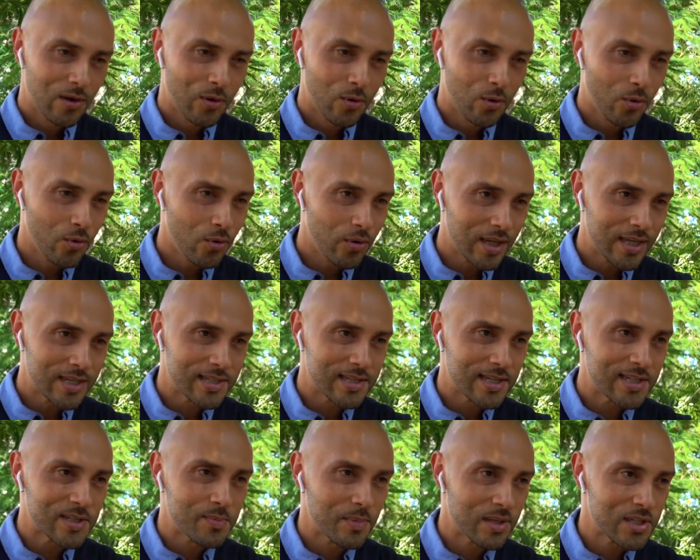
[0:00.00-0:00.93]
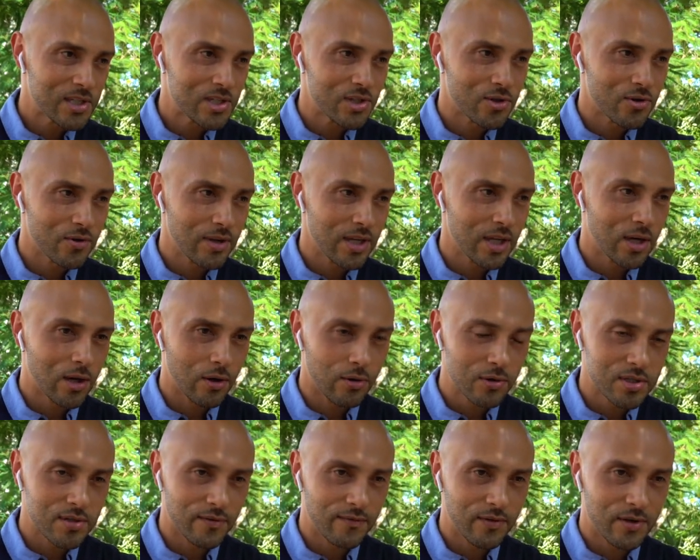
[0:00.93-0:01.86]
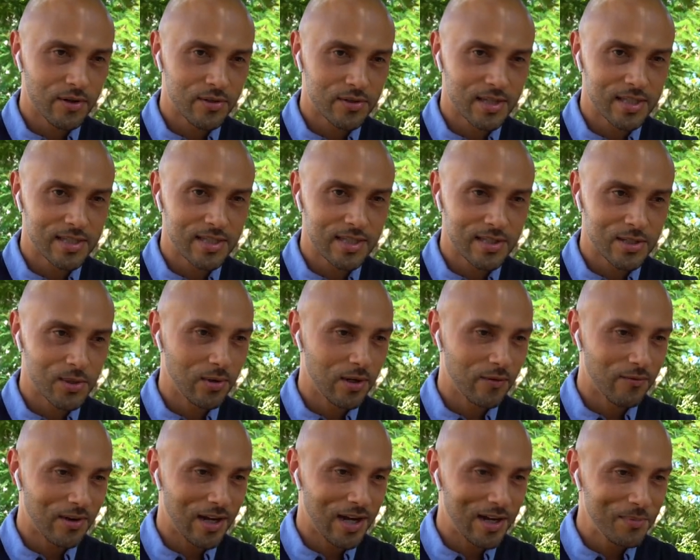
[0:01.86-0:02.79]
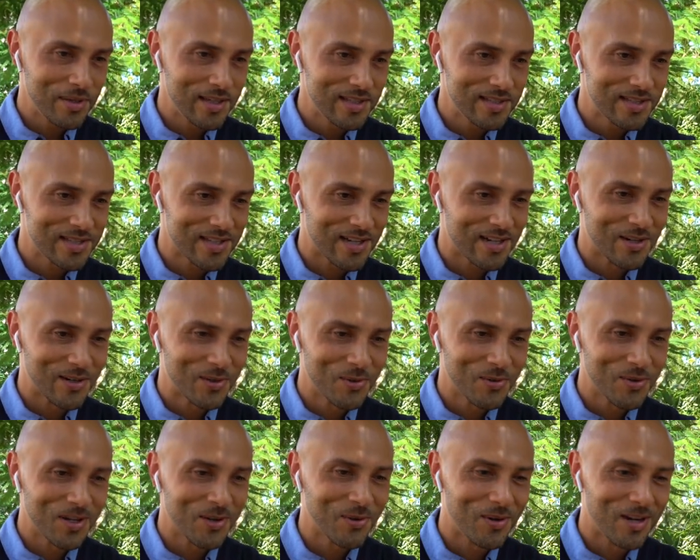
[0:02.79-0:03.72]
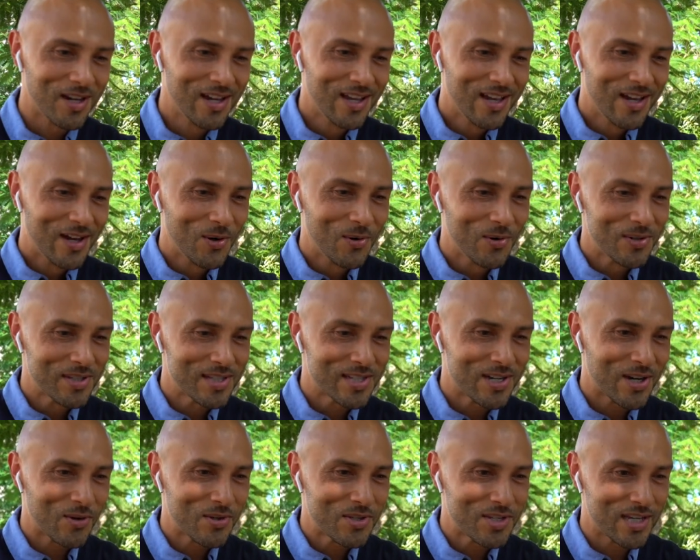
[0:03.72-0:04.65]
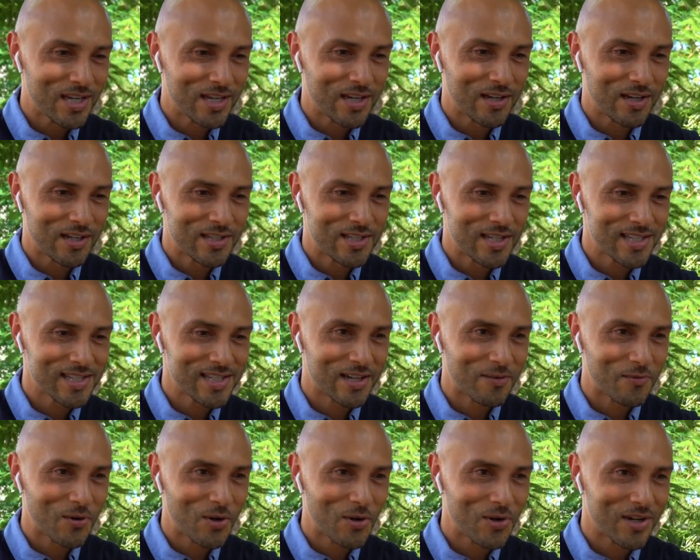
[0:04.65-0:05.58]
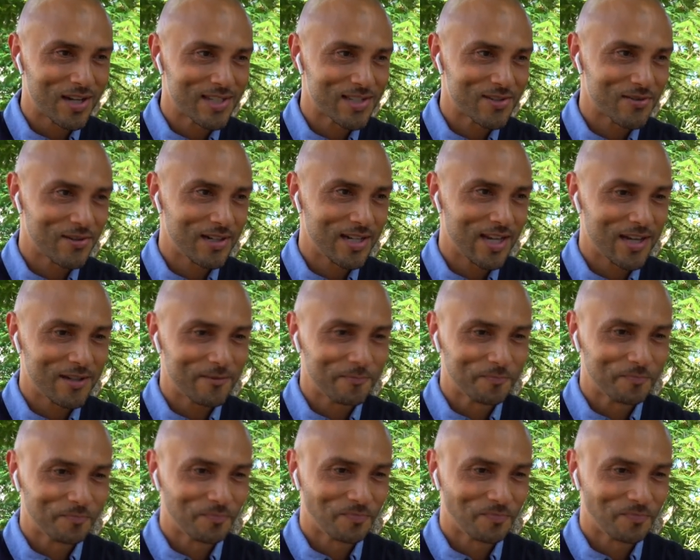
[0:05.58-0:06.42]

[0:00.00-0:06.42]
Who is this mystery coach of yours? Is it Tony Robbins, or who is coaching Jessica Rojas right now?